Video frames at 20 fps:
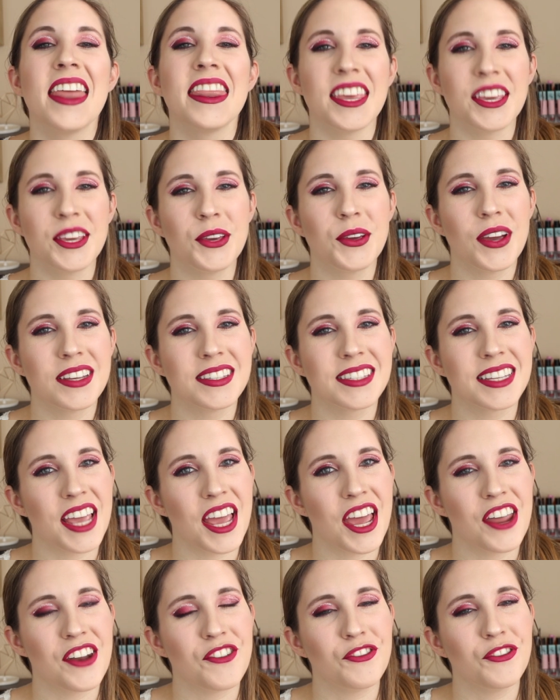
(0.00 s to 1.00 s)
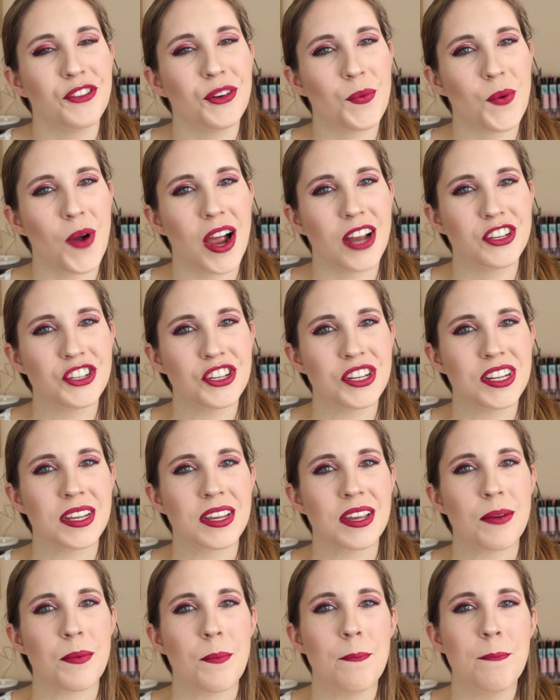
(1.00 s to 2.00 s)
Thank you guys again for
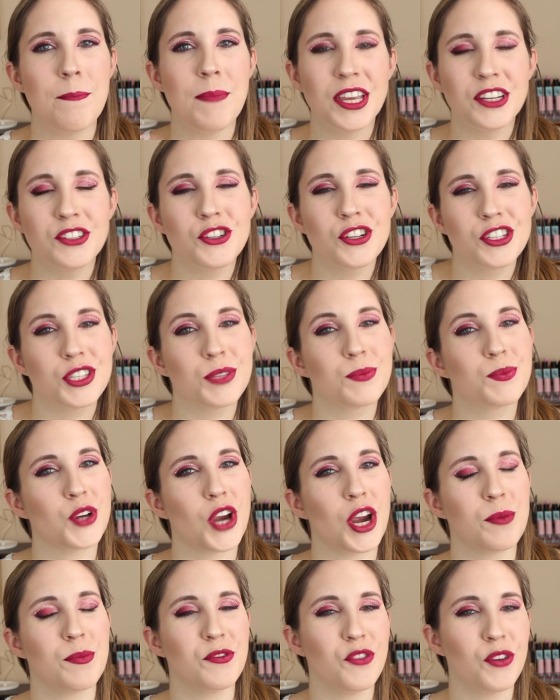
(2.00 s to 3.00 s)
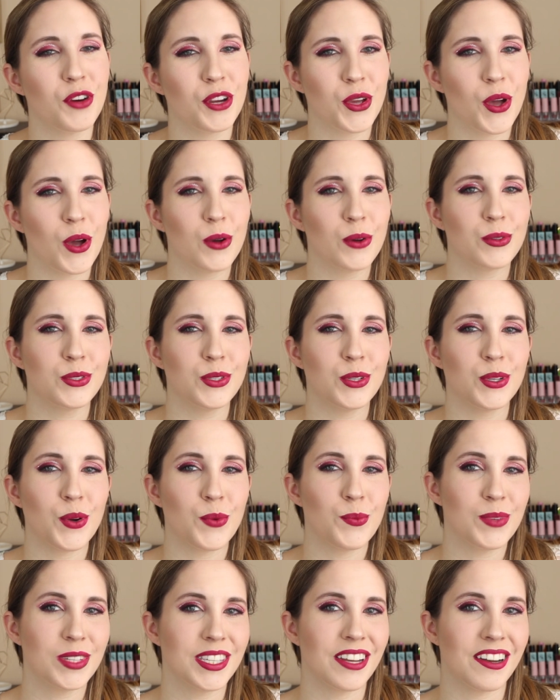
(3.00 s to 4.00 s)
watching. Make sure you subscribe before you go so you
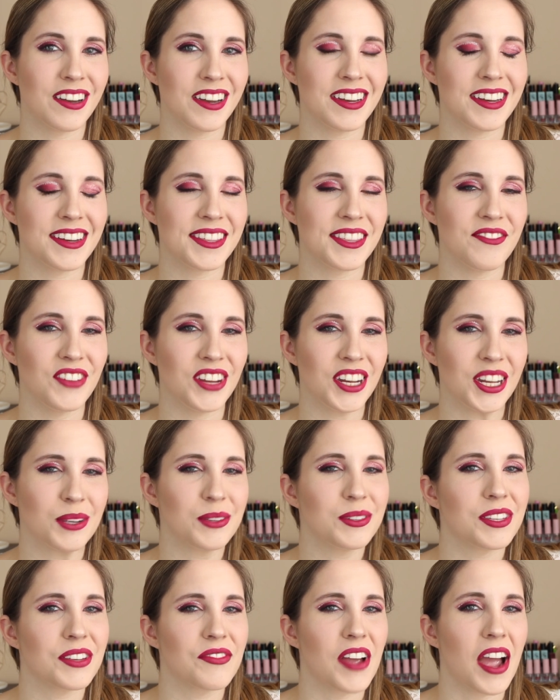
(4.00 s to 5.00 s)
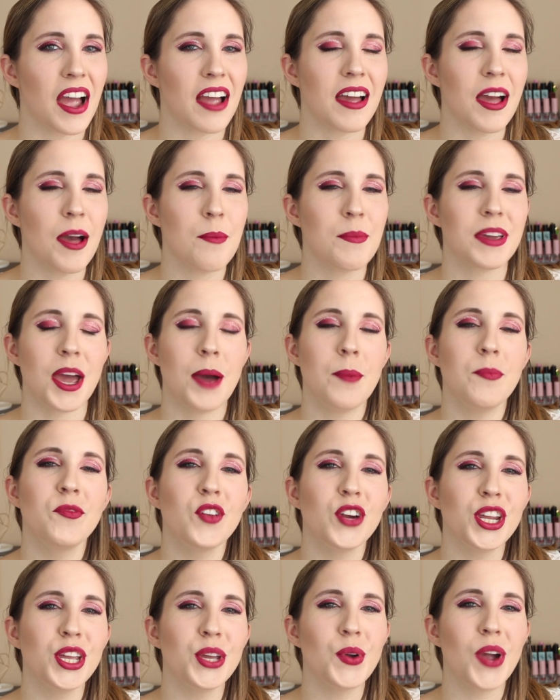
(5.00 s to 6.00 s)
don't miss out on any of the videos I've got coming up
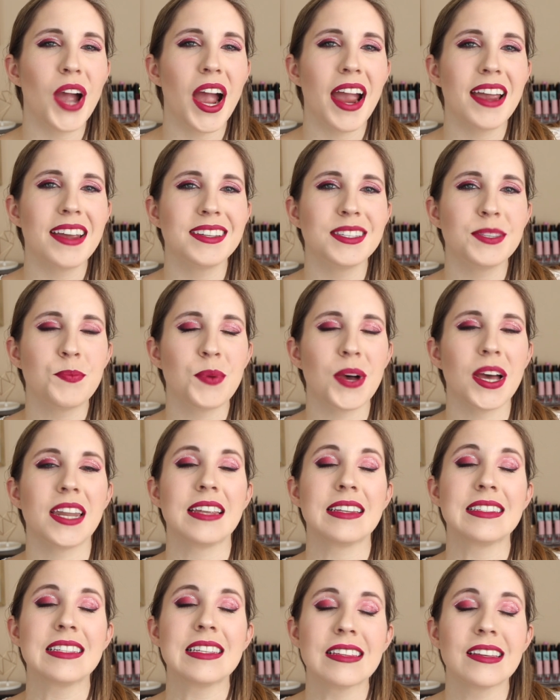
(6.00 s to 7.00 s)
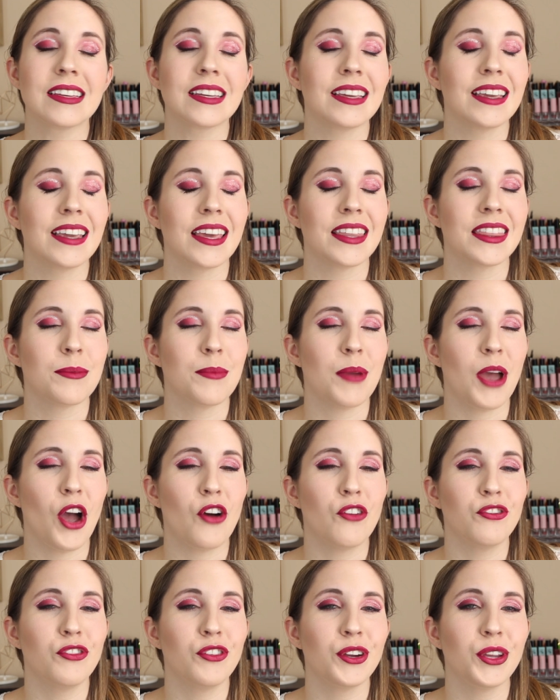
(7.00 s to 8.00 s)
for you guys. But until I can get them
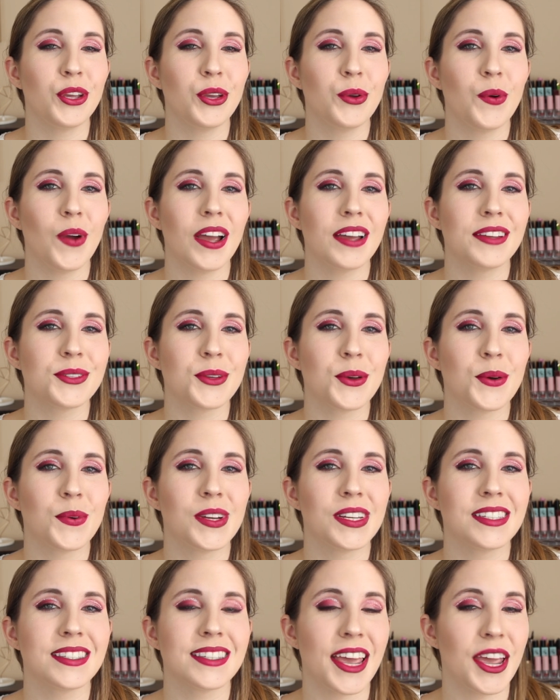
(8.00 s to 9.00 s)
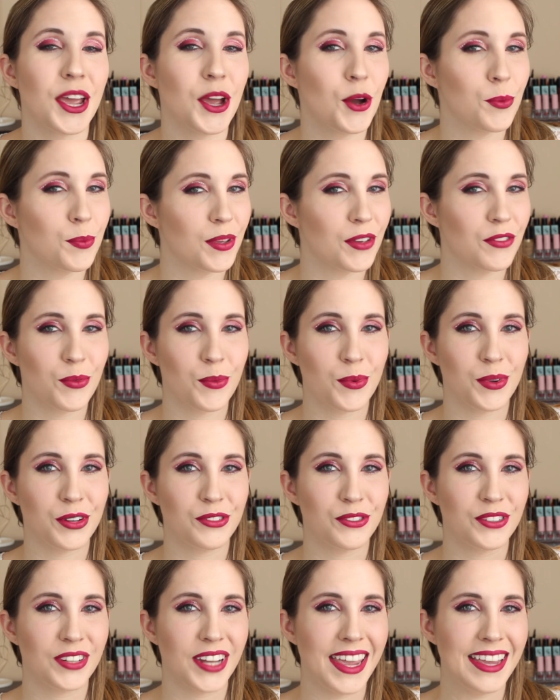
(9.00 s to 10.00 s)
out for you, as always, I hope you have a
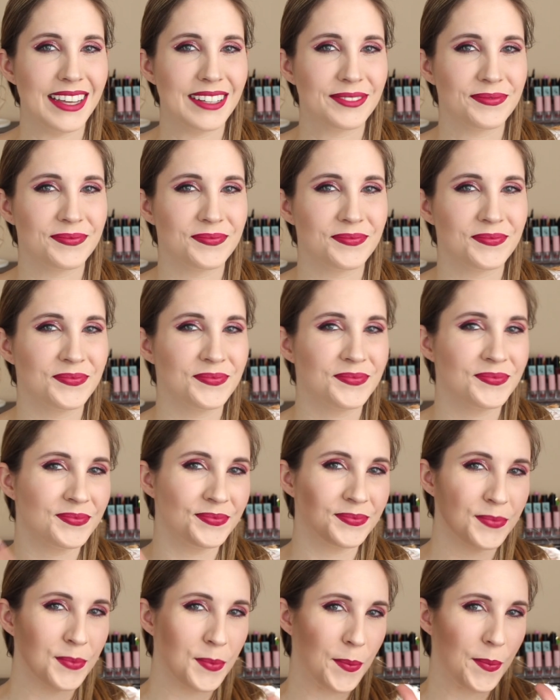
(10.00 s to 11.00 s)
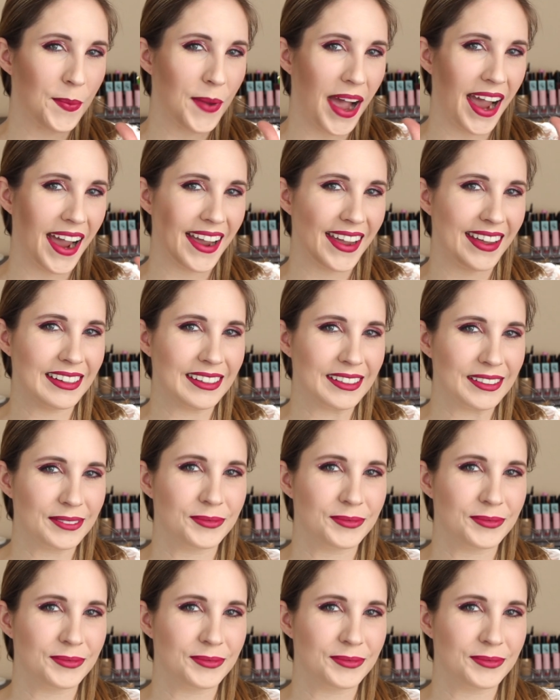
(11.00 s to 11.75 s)
wonderful day. Bye.